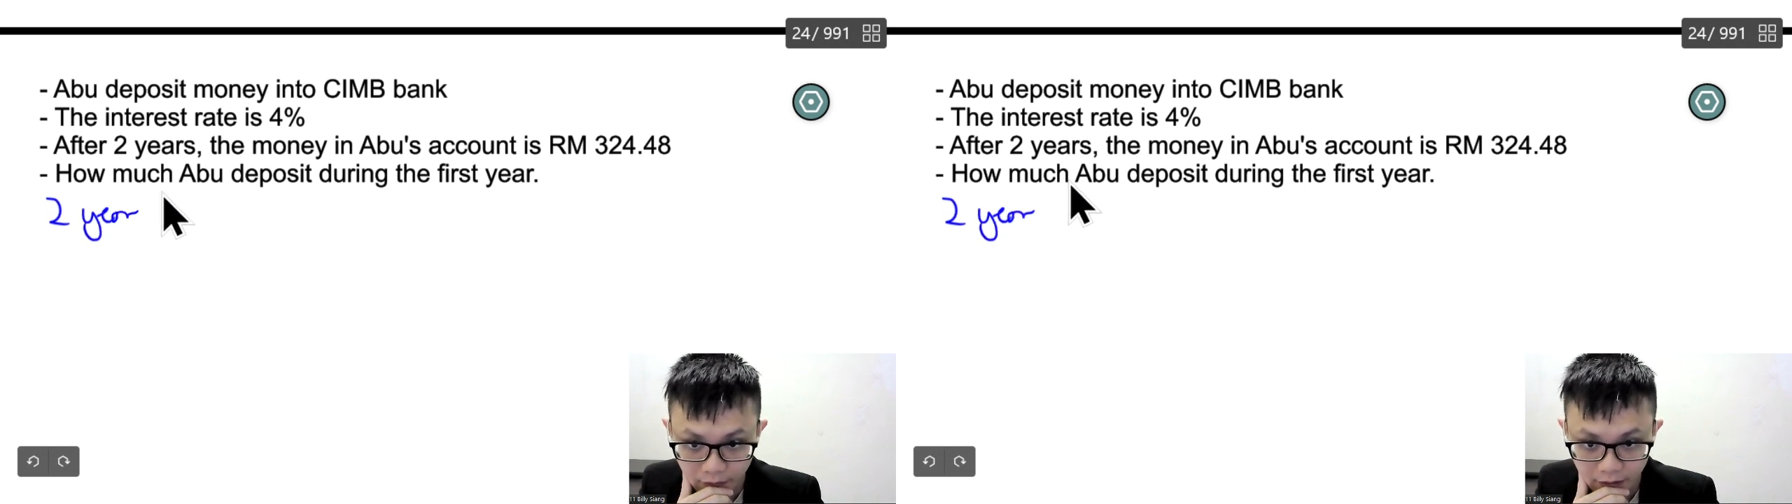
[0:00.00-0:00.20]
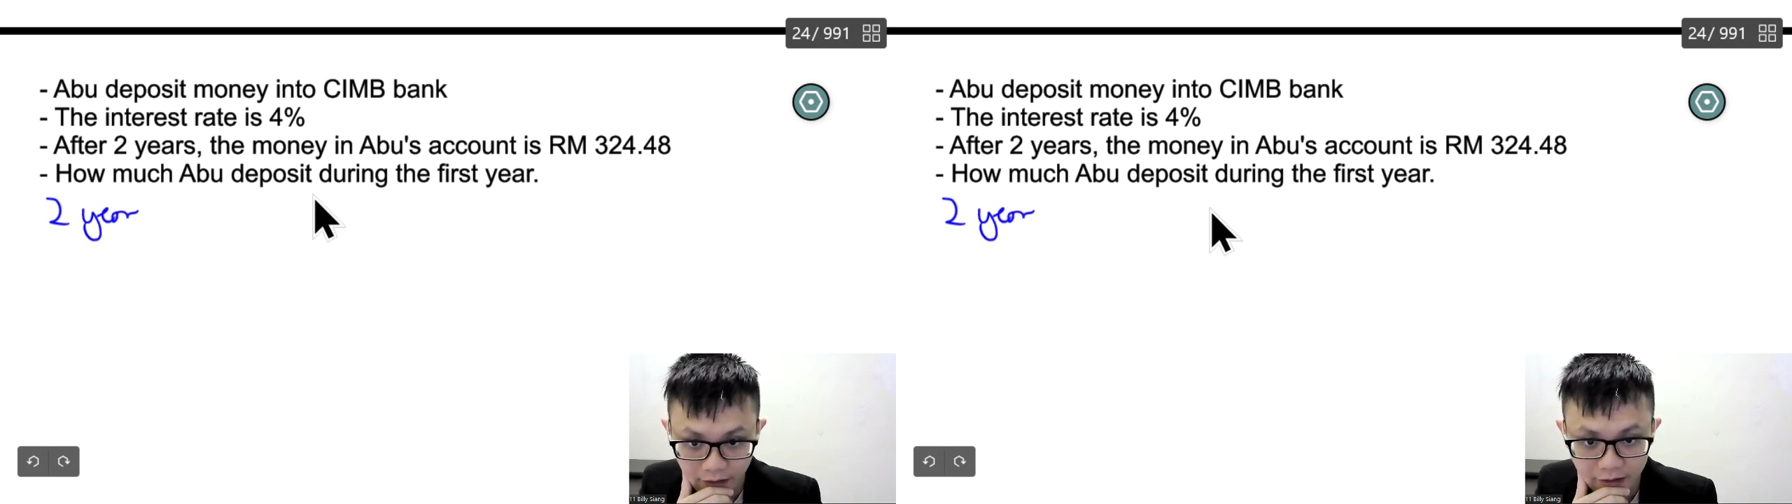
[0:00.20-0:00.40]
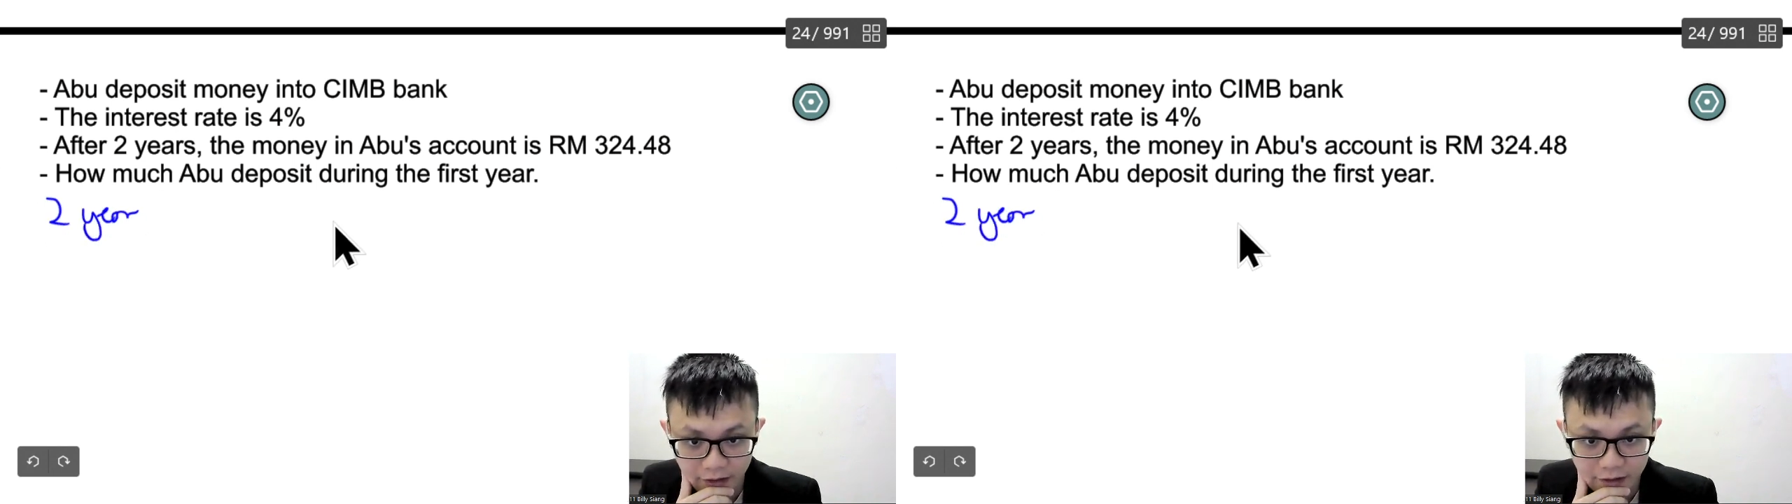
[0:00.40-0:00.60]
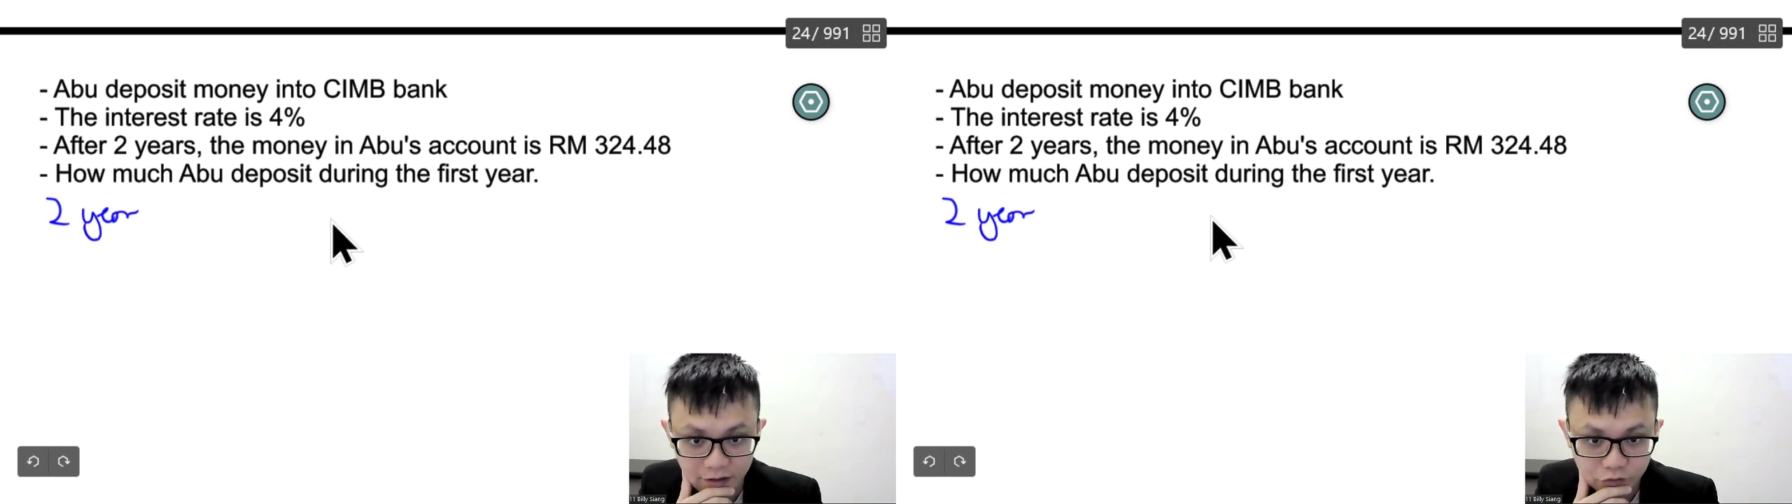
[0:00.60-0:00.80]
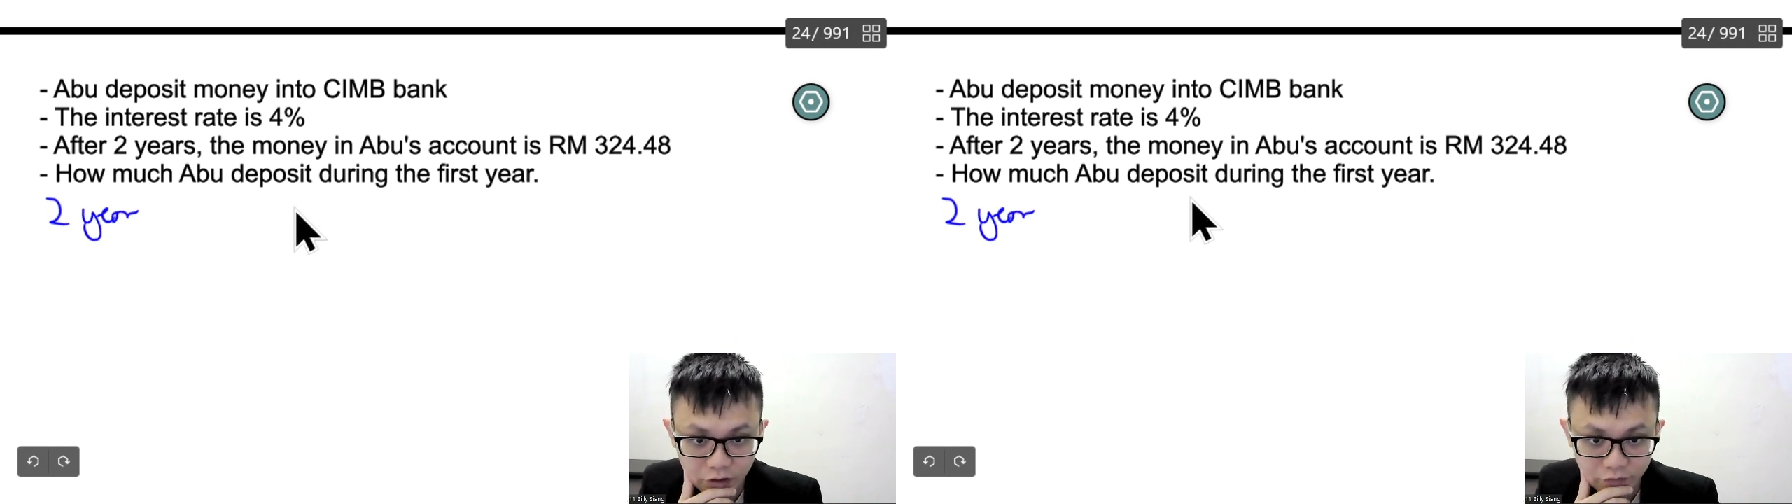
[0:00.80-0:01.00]
And then
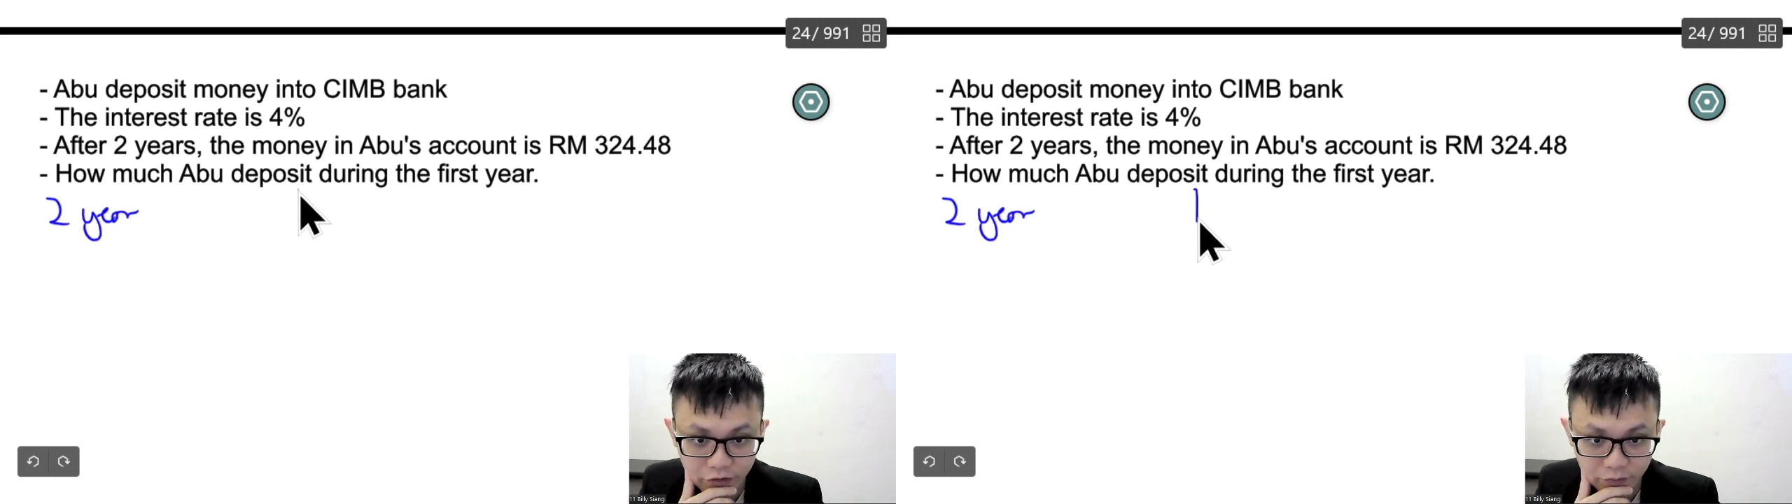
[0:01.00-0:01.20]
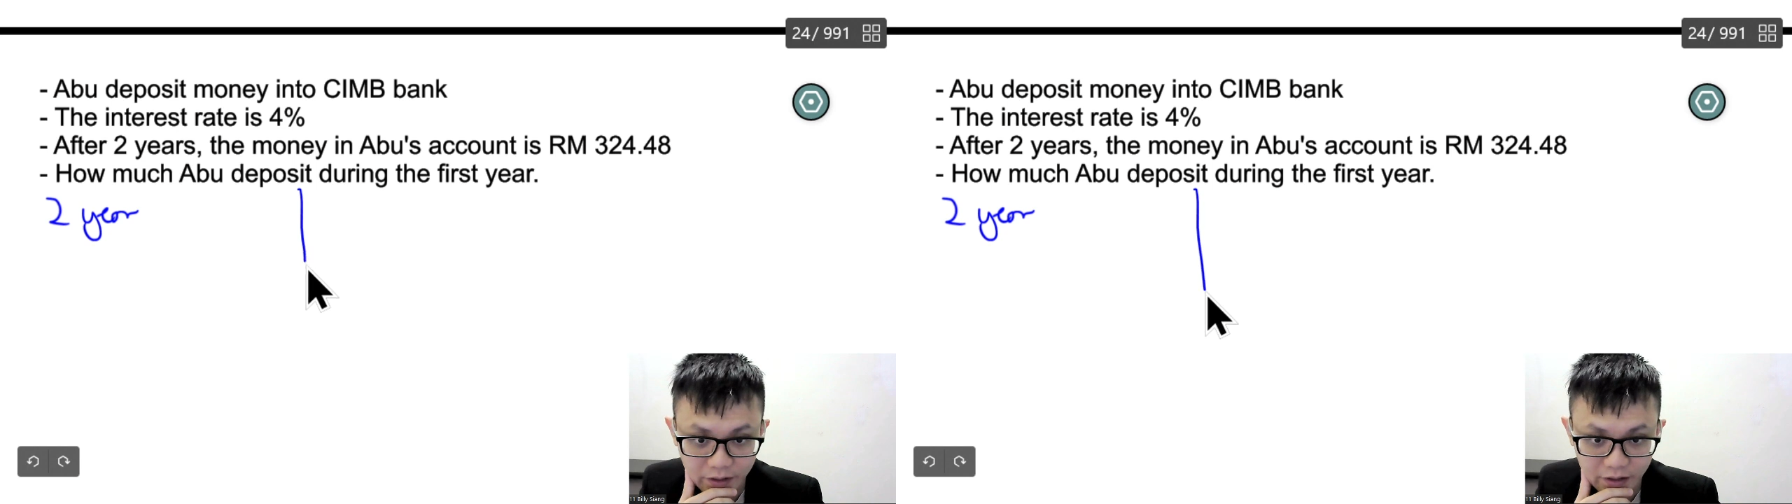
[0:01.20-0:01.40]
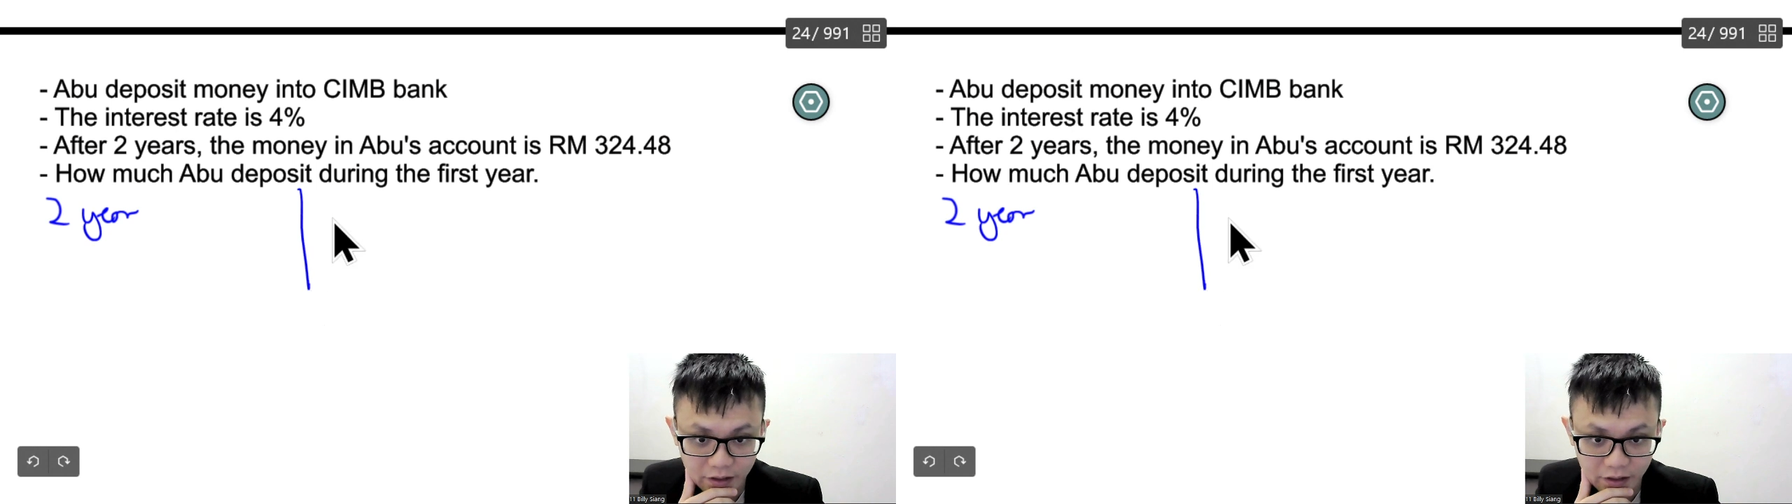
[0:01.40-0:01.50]
this one will be